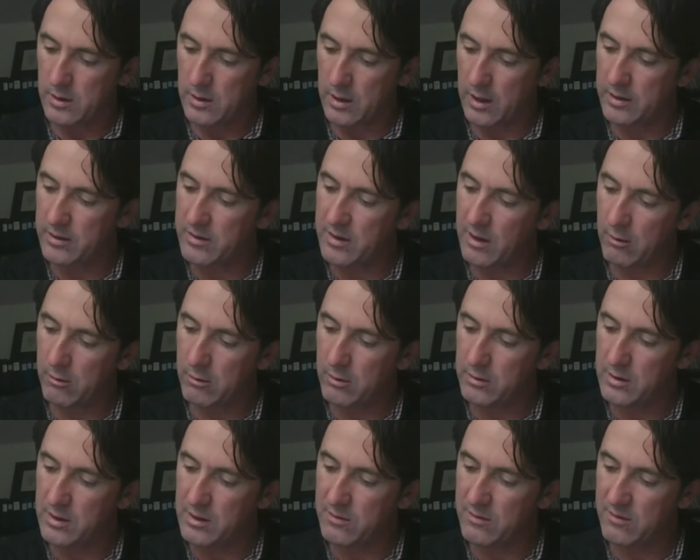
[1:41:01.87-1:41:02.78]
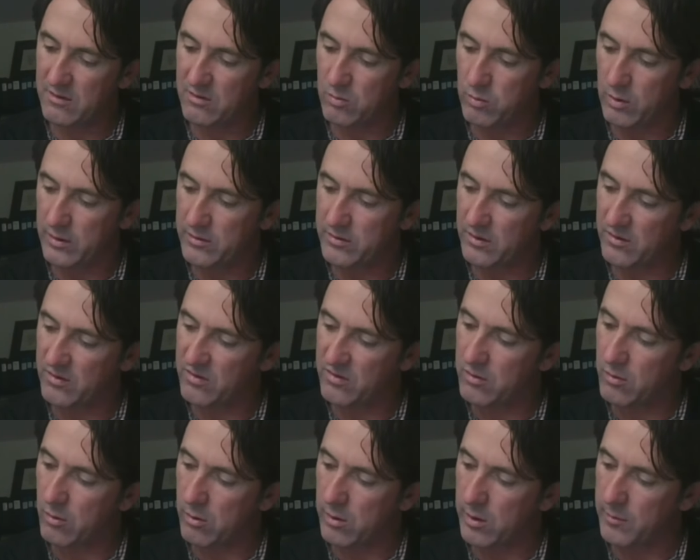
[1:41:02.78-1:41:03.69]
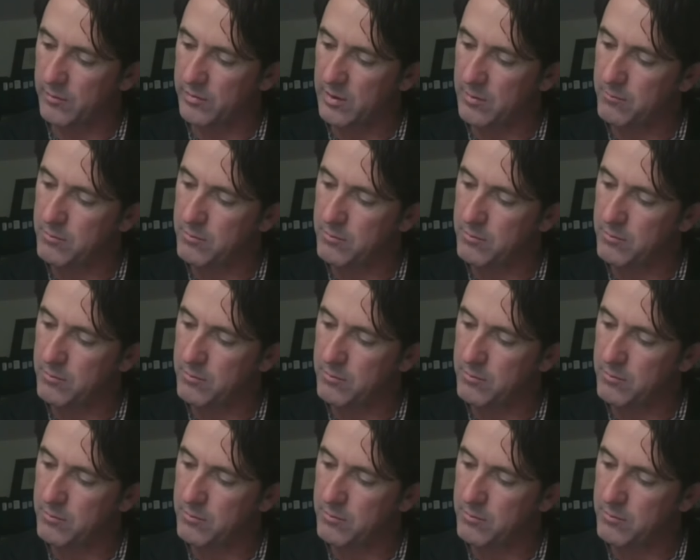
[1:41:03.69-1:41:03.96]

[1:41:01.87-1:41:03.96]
Undoubtedly, this was a storm, the